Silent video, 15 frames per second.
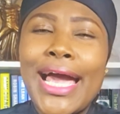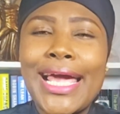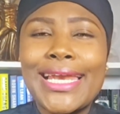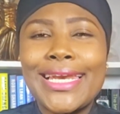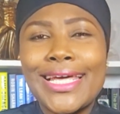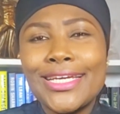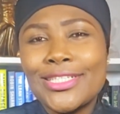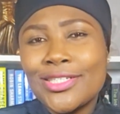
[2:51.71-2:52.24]
I
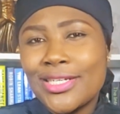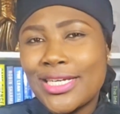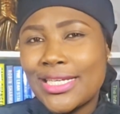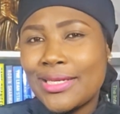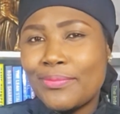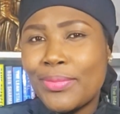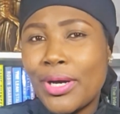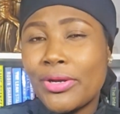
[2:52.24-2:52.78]
like
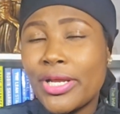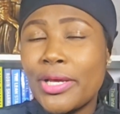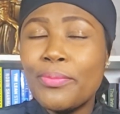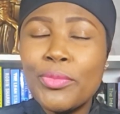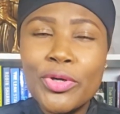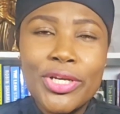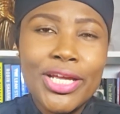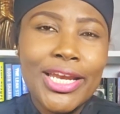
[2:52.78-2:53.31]
talking about a
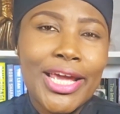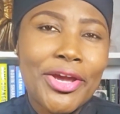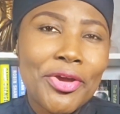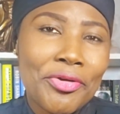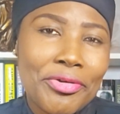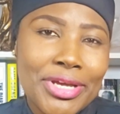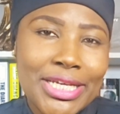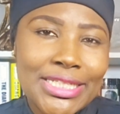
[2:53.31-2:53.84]
model I
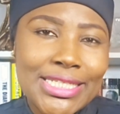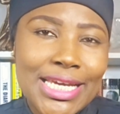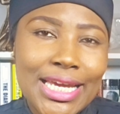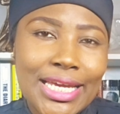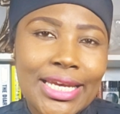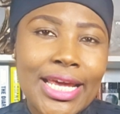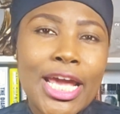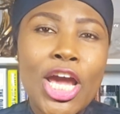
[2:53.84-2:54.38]

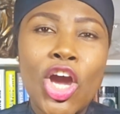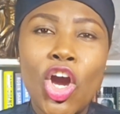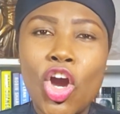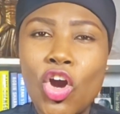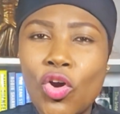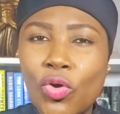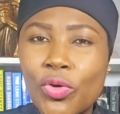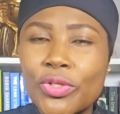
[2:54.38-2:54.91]
created
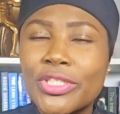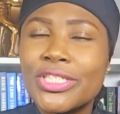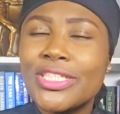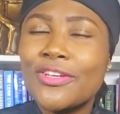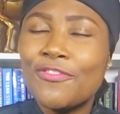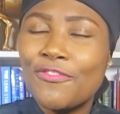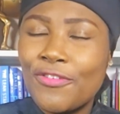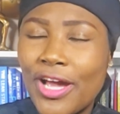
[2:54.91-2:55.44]
called
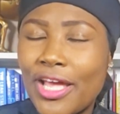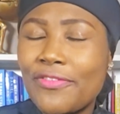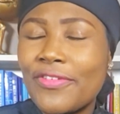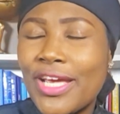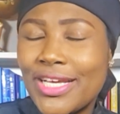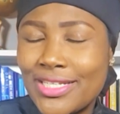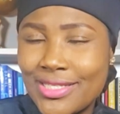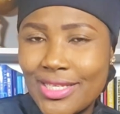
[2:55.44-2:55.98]
the 5
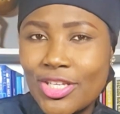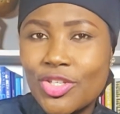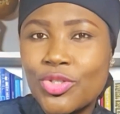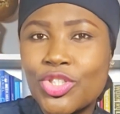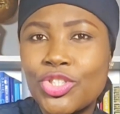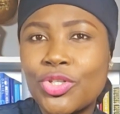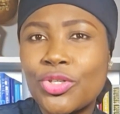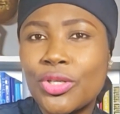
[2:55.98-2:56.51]

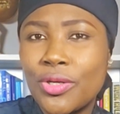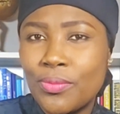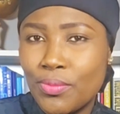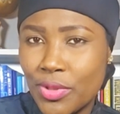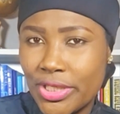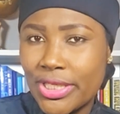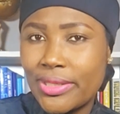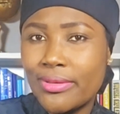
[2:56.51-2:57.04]
execution
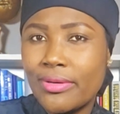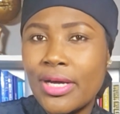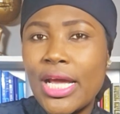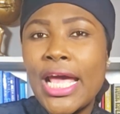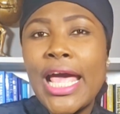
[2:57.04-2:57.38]
model.